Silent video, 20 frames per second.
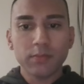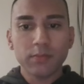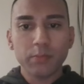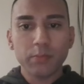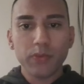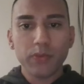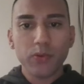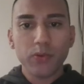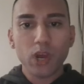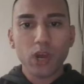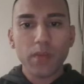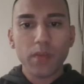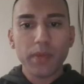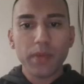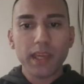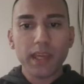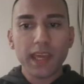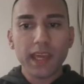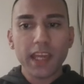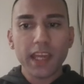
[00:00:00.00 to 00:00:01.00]
Before I
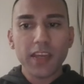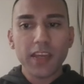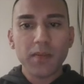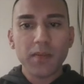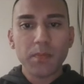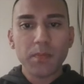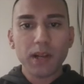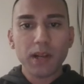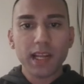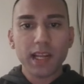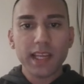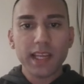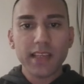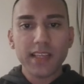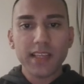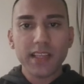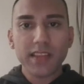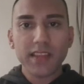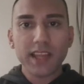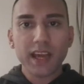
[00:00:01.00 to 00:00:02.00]
begin, please
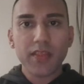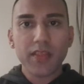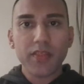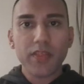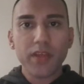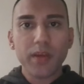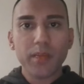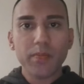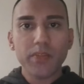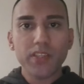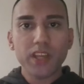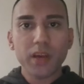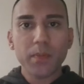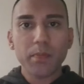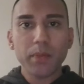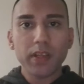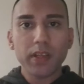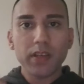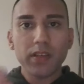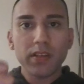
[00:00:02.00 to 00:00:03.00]
hit that thumbs up
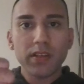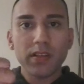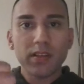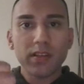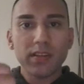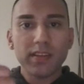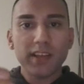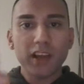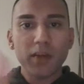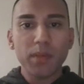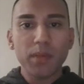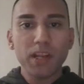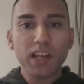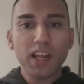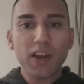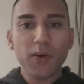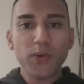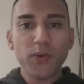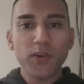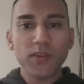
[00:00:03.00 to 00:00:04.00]
button down
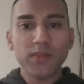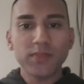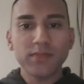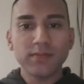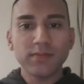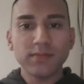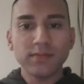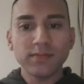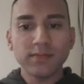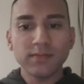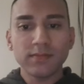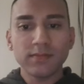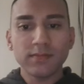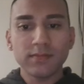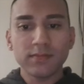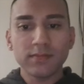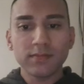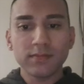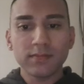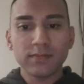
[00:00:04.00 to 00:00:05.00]
below
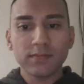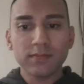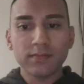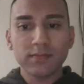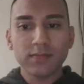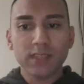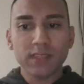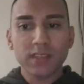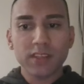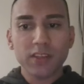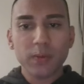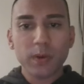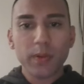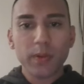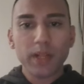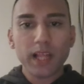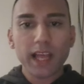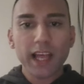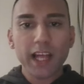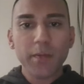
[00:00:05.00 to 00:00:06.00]
so it
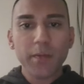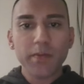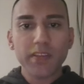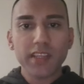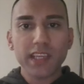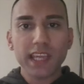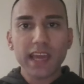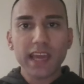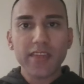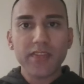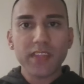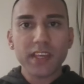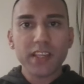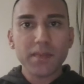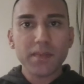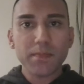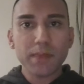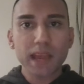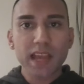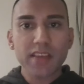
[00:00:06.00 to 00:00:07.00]
will help to get
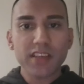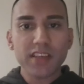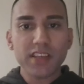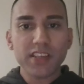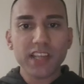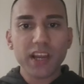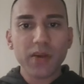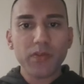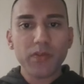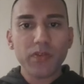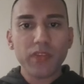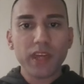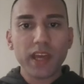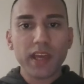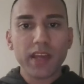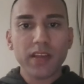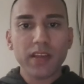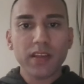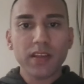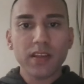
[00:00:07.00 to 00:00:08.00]
this message out
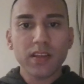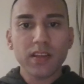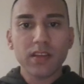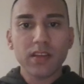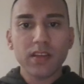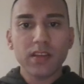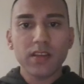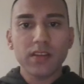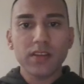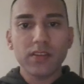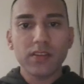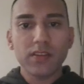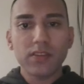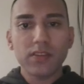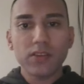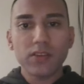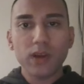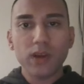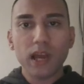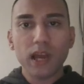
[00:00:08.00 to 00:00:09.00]
there
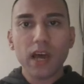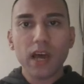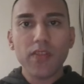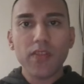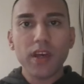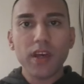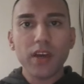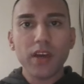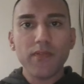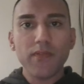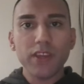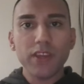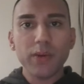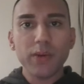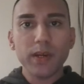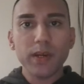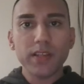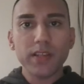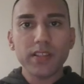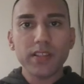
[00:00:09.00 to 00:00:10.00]
to other
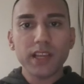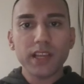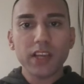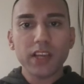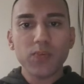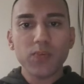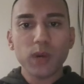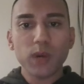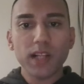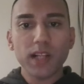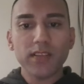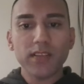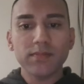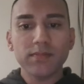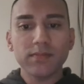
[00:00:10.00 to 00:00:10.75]
viewers as well.